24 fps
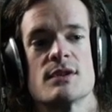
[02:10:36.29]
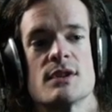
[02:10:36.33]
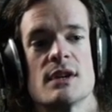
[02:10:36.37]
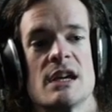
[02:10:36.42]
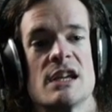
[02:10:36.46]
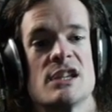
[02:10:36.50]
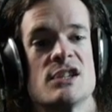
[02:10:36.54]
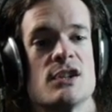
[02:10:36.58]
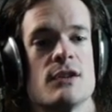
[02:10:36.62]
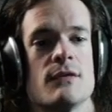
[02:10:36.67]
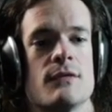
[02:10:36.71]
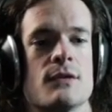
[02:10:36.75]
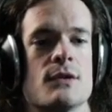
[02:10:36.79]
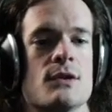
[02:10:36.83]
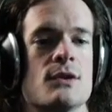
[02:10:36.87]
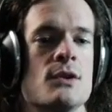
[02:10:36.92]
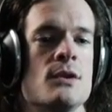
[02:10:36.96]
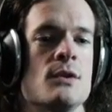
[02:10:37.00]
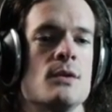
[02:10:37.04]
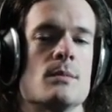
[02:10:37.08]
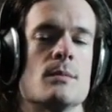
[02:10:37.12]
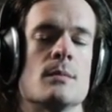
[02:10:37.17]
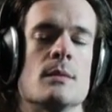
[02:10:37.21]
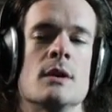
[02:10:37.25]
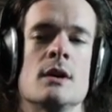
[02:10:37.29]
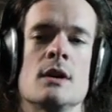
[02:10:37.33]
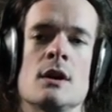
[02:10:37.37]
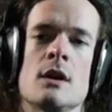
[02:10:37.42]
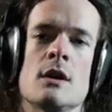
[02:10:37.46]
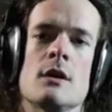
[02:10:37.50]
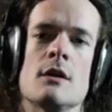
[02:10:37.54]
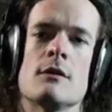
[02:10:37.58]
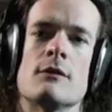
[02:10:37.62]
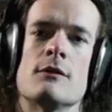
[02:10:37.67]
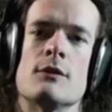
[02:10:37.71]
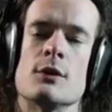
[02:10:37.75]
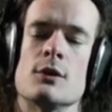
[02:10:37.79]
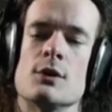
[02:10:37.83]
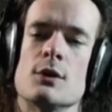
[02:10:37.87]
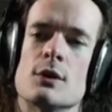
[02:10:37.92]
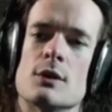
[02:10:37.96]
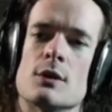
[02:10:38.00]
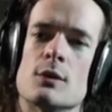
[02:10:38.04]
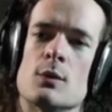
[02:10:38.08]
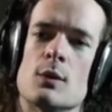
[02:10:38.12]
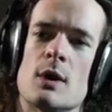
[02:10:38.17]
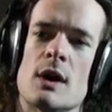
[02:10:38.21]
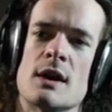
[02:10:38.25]
Achefatum, for your
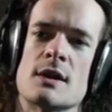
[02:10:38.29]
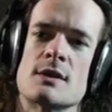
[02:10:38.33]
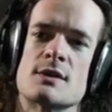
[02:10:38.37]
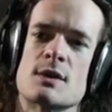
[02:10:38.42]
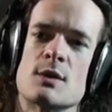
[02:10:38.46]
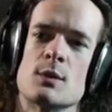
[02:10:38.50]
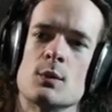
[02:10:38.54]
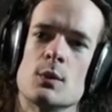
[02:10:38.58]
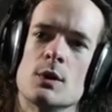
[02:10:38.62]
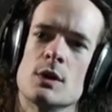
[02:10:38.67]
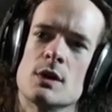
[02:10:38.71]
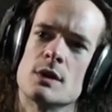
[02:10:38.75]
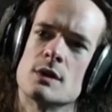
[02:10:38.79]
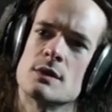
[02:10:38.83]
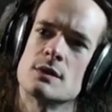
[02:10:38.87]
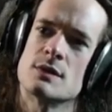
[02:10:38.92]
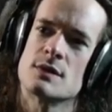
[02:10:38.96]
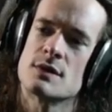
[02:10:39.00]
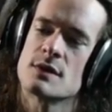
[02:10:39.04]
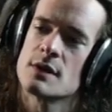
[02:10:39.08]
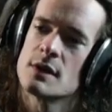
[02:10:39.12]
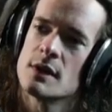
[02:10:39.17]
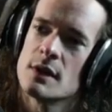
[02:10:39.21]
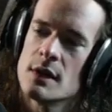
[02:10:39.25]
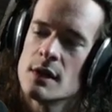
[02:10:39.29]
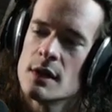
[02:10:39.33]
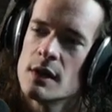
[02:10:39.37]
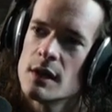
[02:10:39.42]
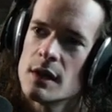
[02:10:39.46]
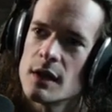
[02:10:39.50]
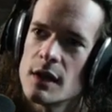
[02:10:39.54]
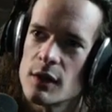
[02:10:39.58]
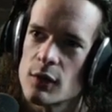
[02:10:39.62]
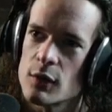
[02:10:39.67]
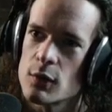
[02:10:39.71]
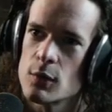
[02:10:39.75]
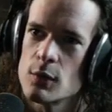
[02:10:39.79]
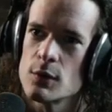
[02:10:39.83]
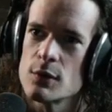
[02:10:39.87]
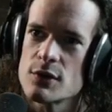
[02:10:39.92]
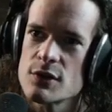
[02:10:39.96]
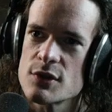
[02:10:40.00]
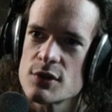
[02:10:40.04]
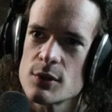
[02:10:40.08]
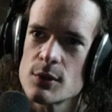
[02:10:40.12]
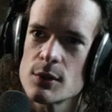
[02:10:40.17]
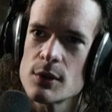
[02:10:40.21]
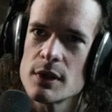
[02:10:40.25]
wise and words and cool
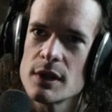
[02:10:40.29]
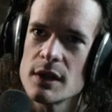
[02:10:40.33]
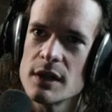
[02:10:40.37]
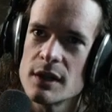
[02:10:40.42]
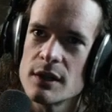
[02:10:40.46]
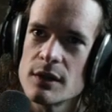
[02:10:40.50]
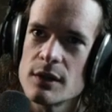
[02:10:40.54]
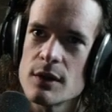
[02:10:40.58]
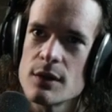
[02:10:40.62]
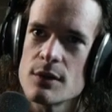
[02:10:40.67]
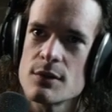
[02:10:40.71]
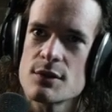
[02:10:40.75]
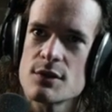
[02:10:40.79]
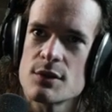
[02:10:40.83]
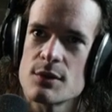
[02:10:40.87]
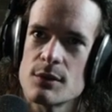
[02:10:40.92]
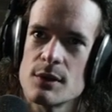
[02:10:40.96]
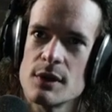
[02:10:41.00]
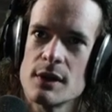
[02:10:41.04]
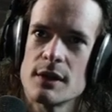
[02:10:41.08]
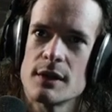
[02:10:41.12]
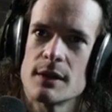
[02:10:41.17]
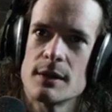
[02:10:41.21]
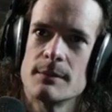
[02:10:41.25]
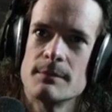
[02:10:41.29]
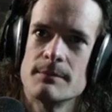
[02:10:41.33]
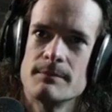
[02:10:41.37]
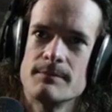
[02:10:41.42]
story in Costa Rica.